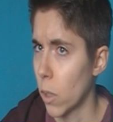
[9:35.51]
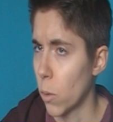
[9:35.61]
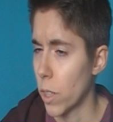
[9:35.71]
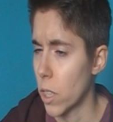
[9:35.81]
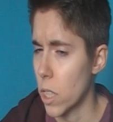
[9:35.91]

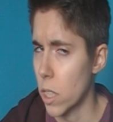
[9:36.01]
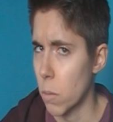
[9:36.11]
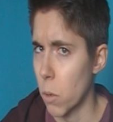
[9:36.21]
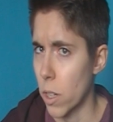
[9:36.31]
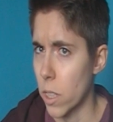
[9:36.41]
which isn't
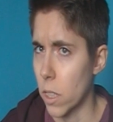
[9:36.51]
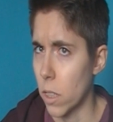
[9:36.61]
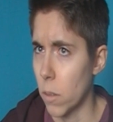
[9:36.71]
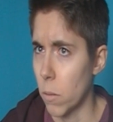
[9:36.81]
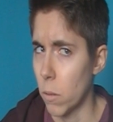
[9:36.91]

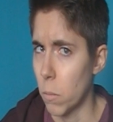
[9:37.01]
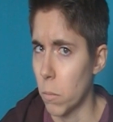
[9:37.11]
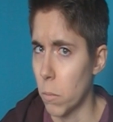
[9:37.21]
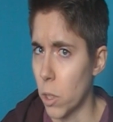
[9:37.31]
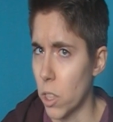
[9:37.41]
surprising
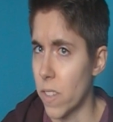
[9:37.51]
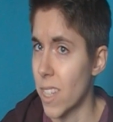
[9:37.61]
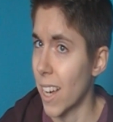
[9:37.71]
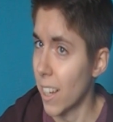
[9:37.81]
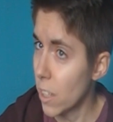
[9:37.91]
because of
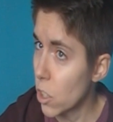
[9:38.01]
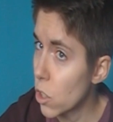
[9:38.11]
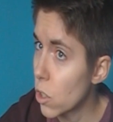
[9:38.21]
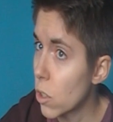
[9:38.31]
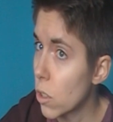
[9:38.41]
his
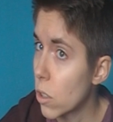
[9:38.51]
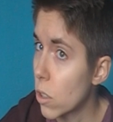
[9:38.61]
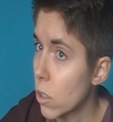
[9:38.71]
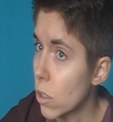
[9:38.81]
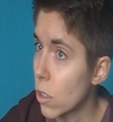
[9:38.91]
age.
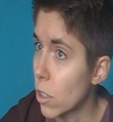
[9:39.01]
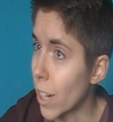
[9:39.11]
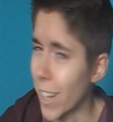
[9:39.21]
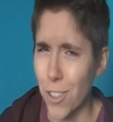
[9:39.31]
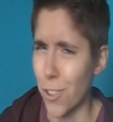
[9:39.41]

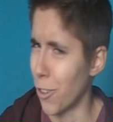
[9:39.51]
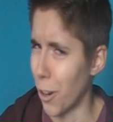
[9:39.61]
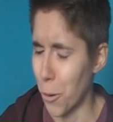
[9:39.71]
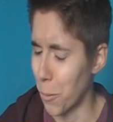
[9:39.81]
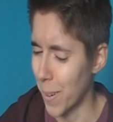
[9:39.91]
I actually don't know
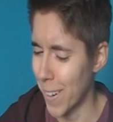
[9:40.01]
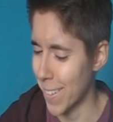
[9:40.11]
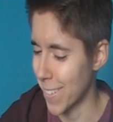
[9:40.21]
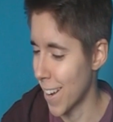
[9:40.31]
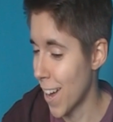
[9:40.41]
how old my dad
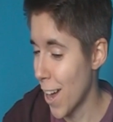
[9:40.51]
is.